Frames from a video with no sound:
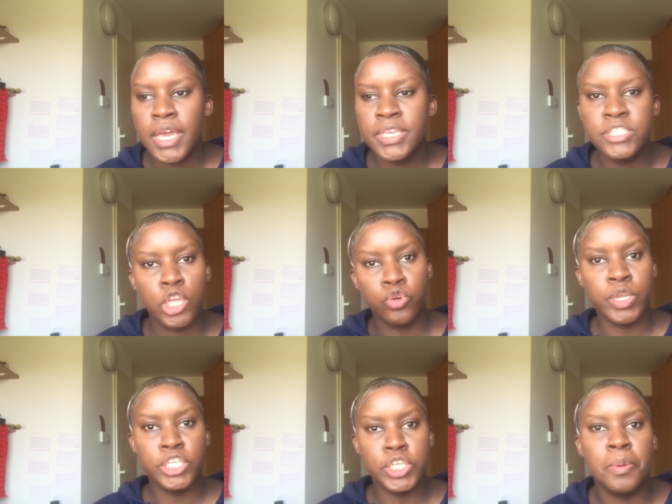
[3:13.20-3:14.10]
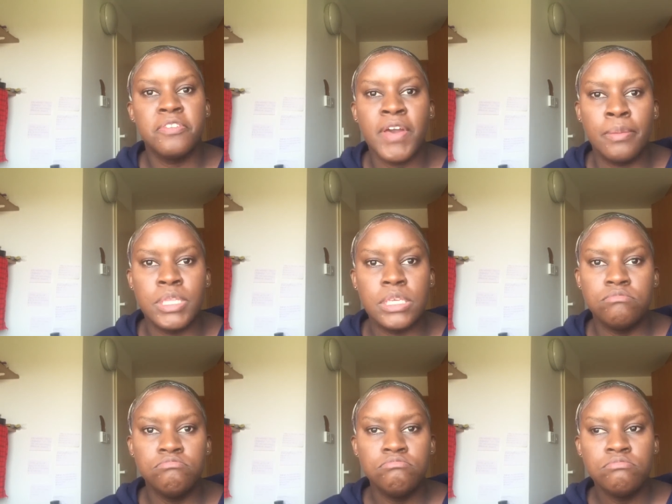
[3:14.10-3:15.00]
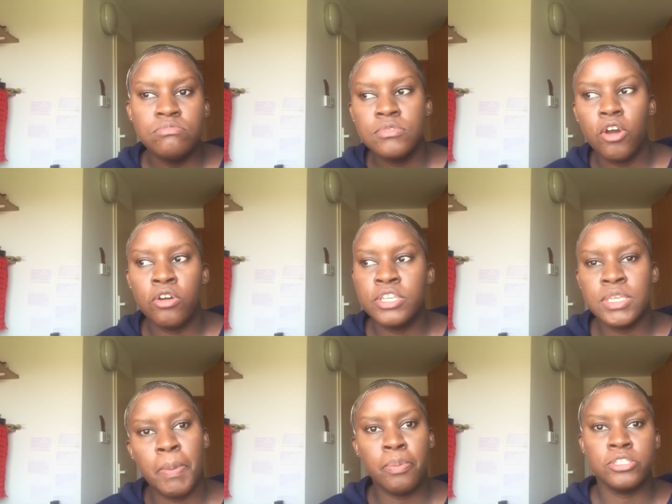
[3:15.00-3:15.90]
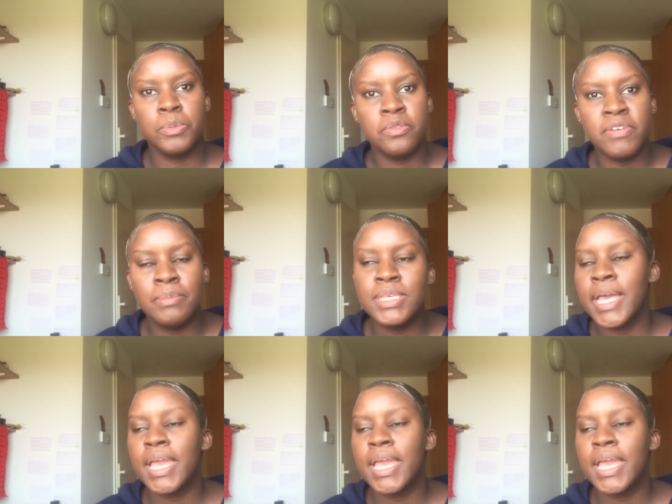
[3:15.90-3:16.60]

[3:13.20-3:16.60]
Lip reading: he's the green sheep of the family, or he's the purple sheep of the family?